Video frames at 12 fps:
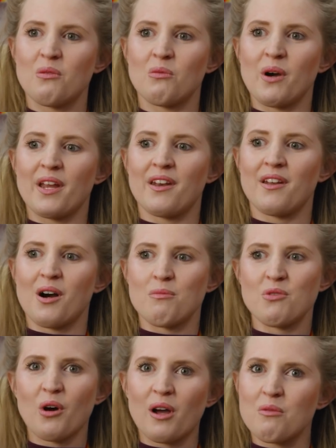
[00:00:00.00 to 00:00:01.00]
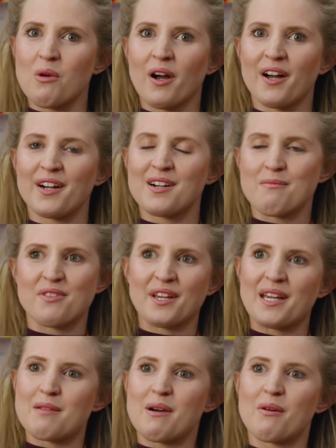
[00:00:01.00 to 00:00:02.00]
when I'm not at work, I'm
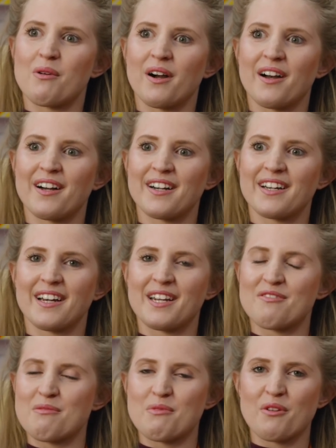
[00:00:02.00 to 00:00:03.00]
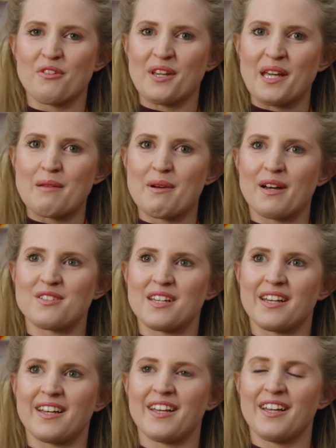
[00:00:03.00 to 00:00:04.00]
thinking about work, and if I'm not thinking about
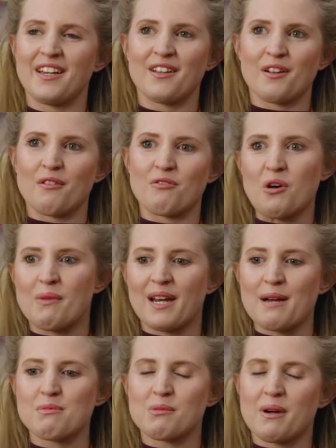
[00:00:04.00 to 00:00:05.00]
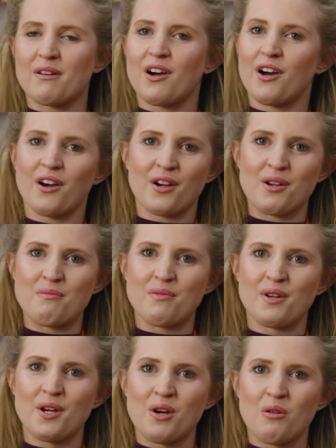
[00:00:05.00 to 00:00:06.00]
it, you know, I've got my laptop out at home,